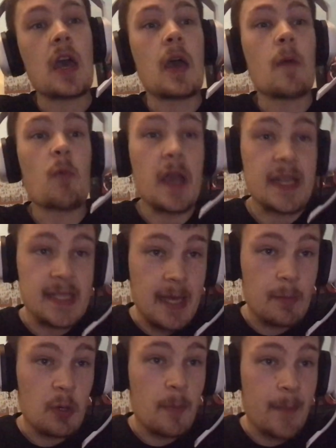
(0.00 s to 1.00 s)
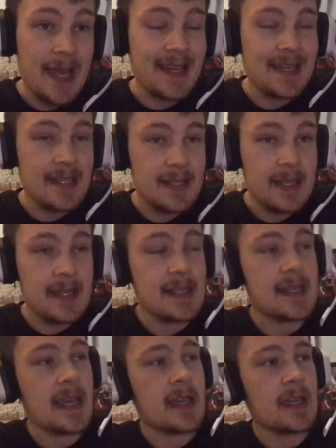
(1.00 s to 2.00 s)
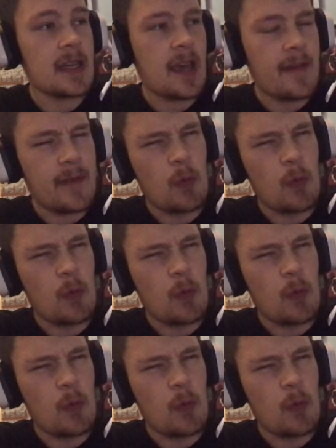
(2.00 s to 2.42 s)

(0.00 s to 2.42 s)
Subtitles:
West Ham got back into it in the second half.